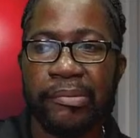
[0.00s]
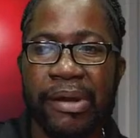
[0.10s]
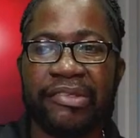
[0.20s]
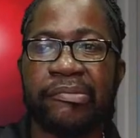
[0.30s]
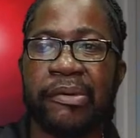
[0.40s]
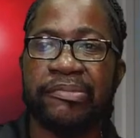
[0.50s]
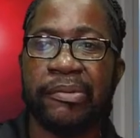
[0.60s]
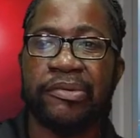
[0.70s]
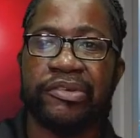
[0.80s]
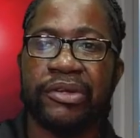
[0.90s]
Maximum
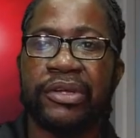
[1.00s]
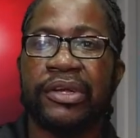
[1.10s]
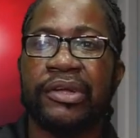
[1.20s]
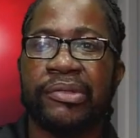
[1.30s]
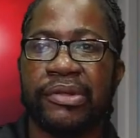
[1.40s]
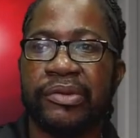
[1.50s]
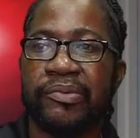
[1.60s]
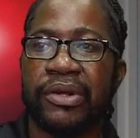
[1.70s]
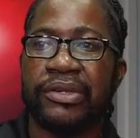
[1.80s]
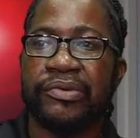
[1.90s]
temperature
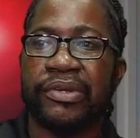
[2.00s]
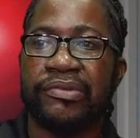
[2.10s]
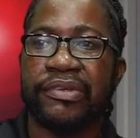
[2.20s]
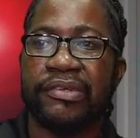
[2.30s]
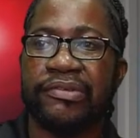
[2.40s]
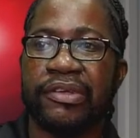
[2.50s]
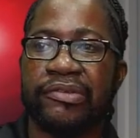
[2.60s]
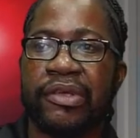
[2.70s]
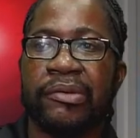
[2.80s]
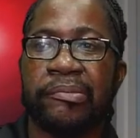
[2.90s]
31 degrees Celsius,